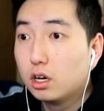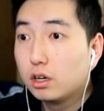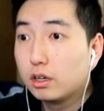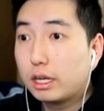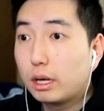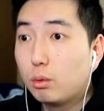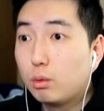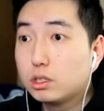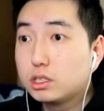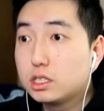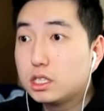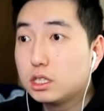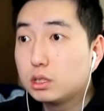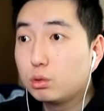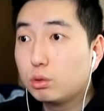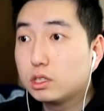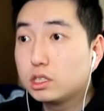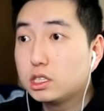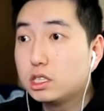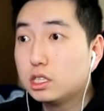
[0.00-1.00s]
Okay, what's
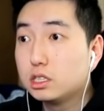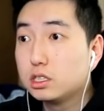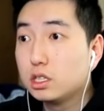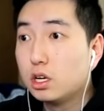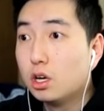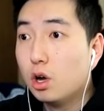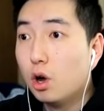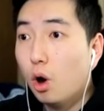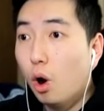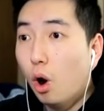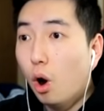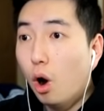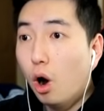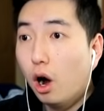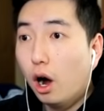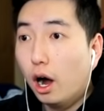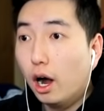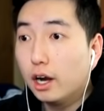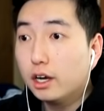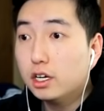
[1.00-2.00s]
this? What's this? Oh,
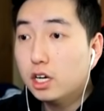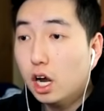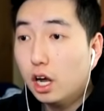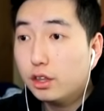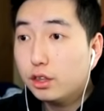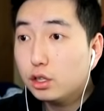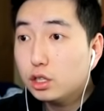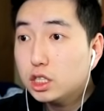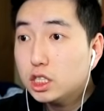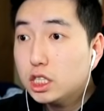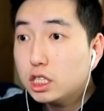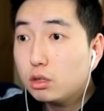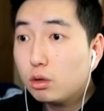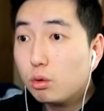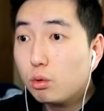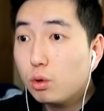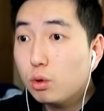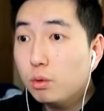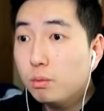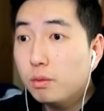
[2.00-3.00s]
another secret
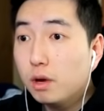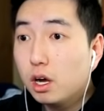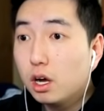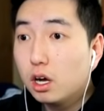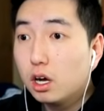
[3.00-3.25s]
room?